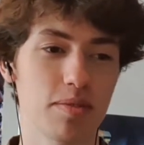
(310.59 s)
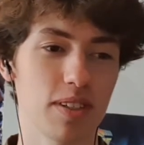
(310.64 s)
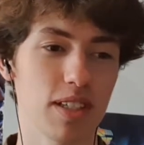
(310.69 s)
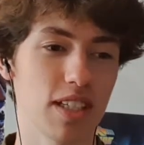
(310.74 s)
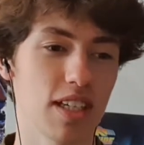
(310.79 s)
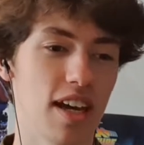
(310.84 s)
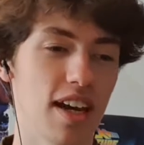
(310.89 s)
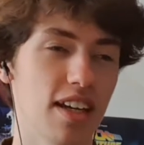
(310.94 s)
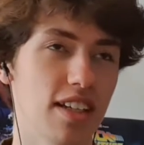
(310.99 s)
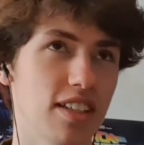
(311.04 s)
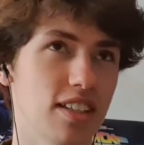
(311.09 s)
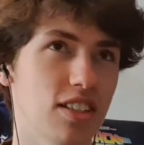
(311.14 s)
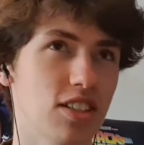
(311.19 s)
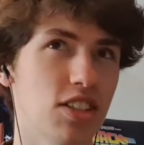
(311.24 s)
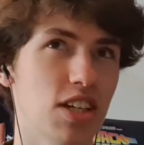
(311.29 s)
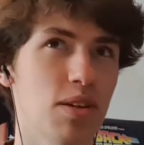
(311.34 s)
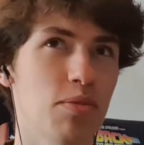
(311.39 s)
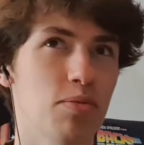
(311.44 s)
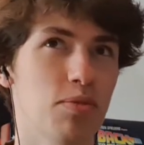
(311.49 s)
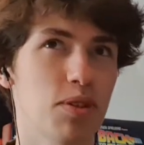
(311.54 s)
It's a
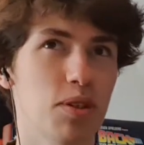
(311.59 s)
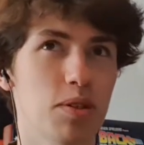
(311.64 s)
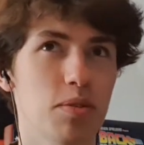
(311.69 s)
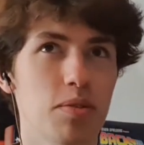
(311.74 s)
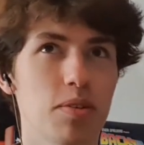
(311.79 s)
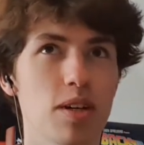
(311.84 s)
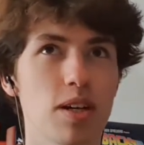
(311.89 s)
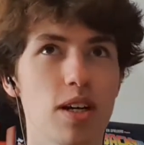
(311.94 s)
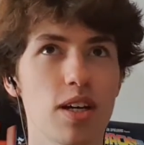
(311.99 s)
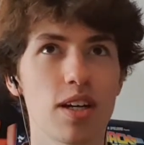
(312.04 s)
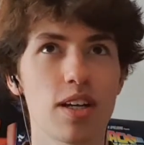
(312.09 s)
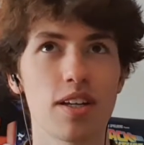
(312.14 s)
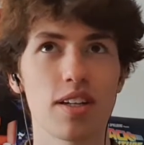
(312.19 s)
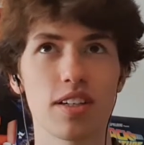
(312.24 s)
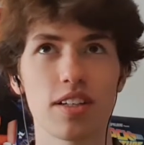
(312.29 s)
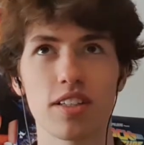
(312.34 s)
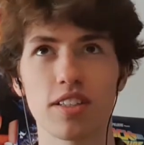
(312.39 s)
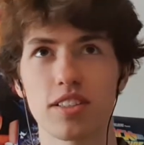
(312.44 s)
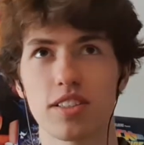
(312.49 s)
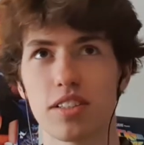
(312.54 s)
shame
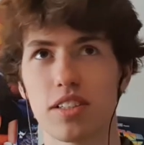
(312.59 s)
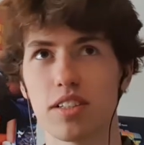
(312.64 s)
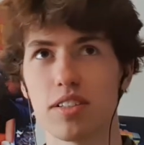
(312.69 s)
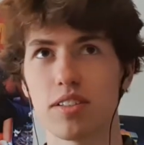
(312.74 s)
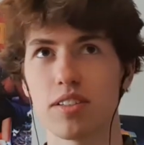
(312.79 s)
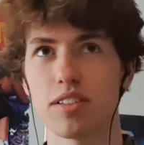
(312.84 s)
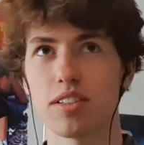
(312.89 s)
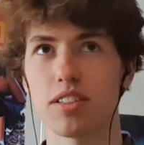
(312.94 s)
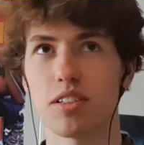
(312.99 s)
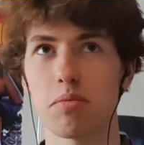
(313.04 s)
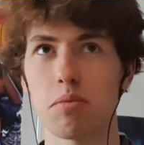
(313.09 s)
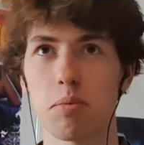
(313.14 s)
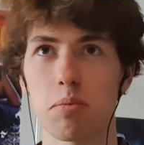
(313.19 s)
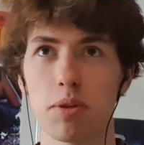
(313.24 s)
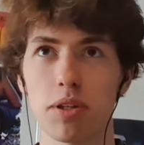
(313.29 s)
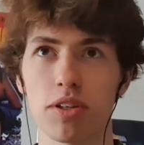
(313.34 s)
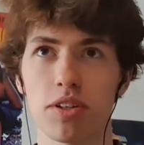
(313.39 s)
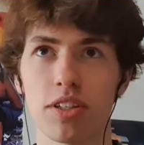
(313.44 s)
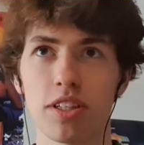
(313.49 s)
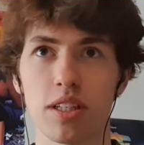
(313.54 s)
because some
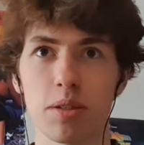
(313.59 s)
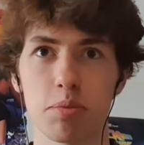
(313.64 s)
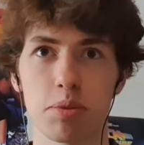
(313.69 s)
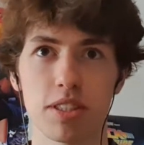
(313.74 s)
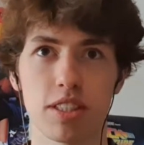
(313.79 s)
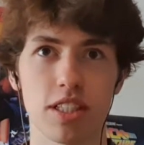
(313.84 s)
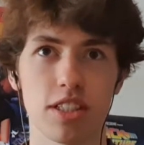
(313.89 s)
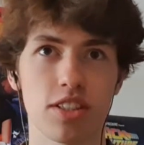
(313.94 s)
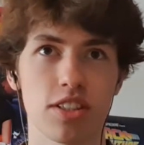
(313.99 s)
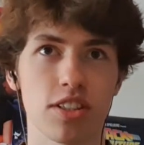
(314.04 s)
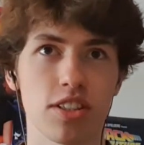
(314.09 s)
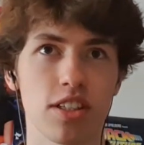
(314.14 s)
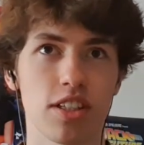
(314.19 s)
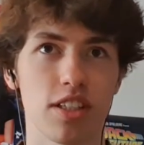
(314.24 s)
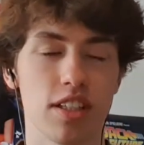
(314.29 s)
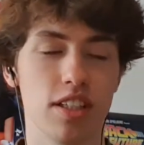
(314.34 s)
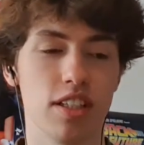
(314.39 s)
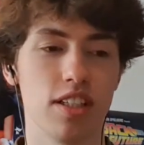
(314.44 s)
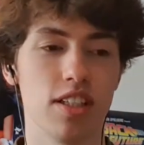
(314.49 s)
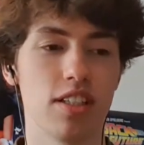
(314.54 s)
people are in the position that
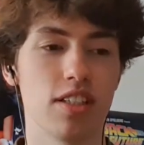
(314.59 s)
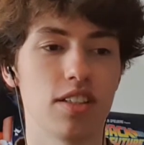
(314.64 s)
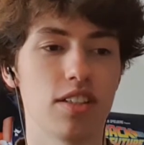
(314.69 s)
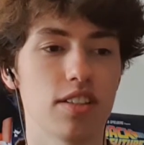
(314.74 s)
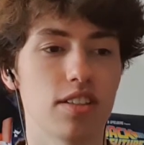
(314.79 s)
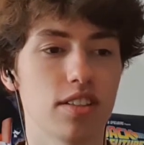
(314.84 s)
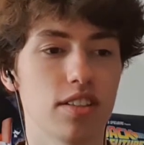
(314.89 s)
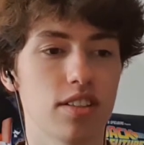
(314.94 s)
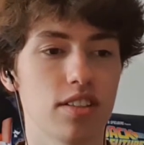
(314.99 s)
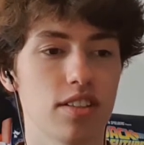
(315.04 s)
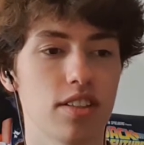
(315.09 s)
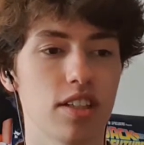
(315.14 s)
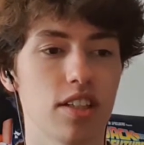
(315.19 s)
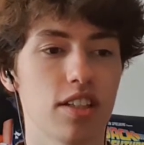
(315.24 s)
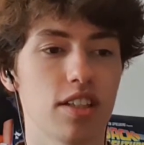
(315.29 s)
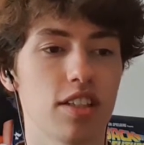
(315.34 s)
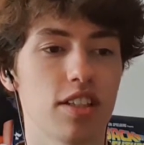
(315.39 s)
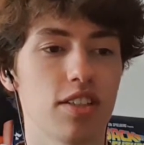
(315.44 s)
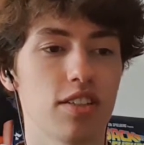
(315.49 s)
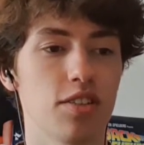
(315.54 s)

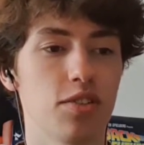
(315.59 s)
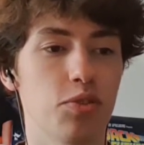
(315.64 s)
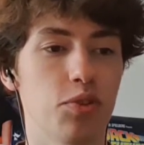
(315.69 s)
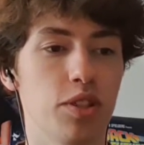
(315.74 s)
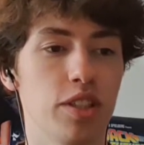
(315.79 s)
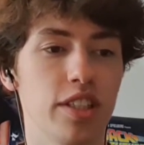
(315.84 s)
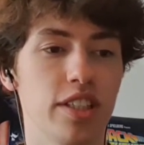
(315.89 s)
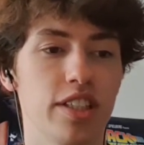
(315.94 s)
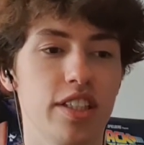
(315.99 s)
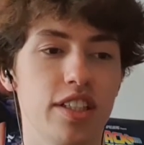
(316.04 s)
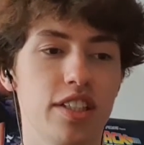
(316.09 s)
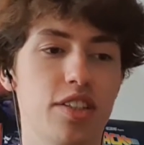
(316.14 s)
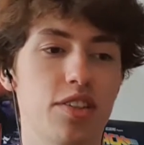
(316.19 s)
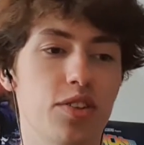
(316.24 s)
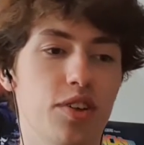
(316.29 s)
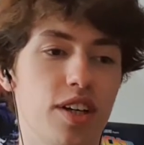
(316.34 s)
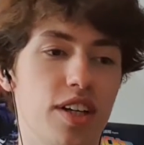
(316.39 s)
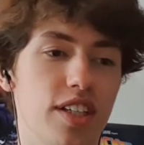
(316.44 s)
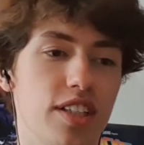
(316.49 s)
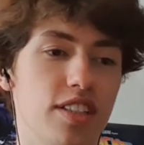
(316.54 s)
they really need
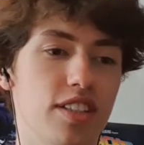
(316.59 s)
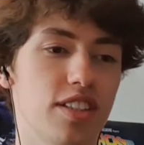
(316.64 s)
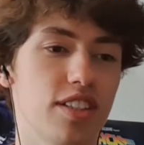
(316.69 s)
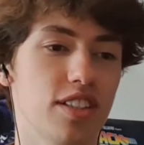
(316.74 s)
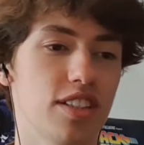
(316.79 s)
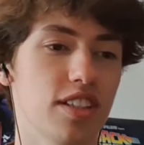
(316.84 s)
grades,